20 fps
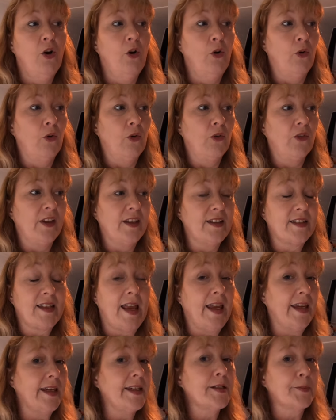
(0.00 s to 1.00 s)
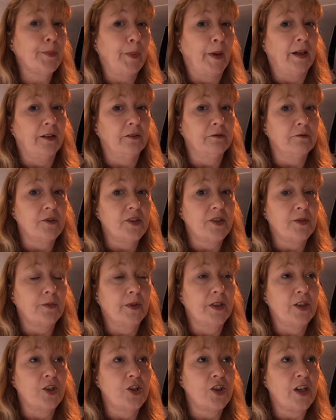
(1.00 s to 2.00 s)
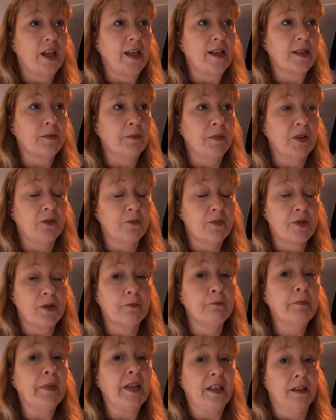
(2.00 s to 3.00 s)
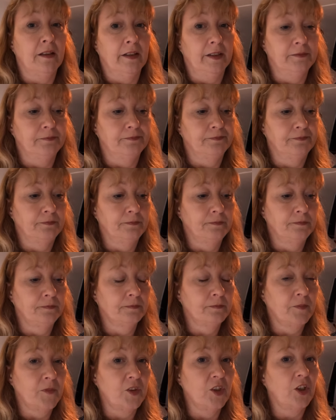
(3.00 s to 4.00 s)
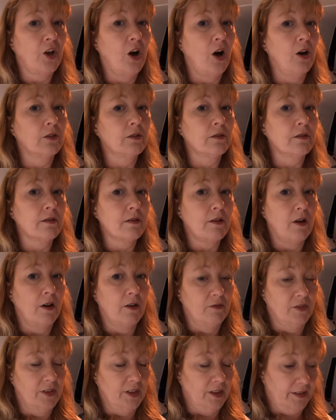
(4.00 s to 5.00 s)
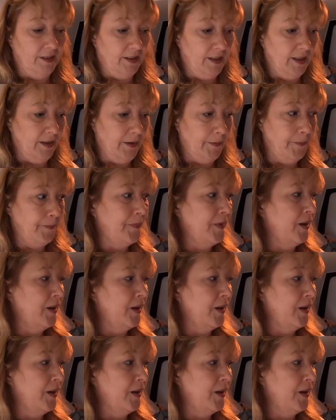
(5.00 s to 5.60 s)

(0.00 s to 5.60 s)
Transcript: or there's £8, which takes me up till midnight. You can't overnight here.